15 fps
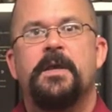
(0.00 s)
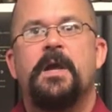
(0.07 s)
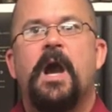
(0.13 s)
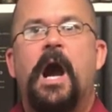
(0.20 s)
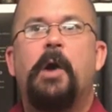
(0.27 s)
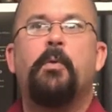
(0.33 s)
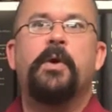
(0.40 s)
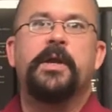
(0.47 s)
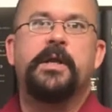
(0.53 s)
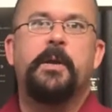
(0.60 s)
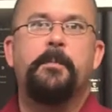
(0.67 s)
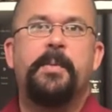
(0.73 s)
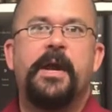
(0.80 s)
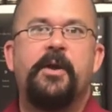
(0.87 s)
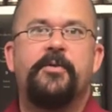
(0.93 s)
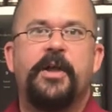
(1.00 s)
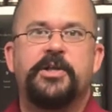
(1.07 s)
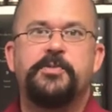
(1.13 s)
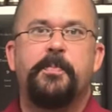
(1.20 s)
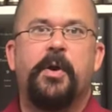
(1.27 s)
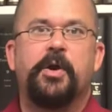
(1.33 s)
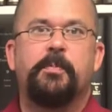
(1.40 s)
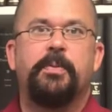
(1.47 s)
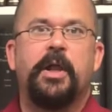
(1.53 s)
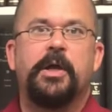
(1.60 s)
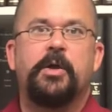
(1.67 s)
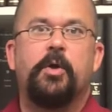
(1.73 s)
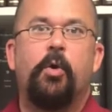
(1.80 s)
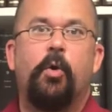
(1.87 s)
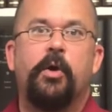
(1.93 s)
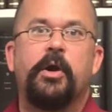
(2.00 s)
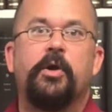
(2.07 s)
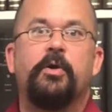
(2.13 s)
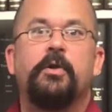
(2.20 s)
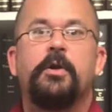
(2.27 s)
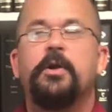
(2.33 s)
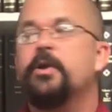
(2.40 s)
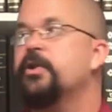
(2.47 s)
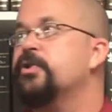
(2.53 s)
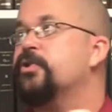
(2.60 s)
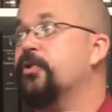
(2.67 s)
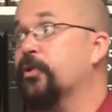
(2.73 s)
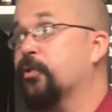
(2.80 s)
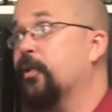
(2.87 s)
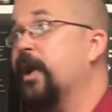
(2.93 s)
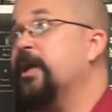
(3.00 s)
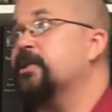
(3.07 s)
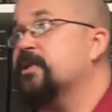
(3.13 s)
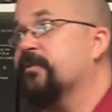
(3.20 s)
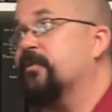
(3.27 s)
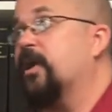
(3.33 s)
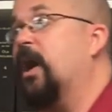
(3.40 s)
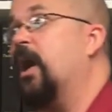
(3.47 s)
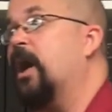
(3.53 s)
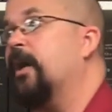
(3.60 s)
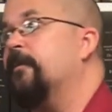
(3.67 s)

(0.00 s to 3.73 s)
I want to compare that spark plug coil to the grace of God.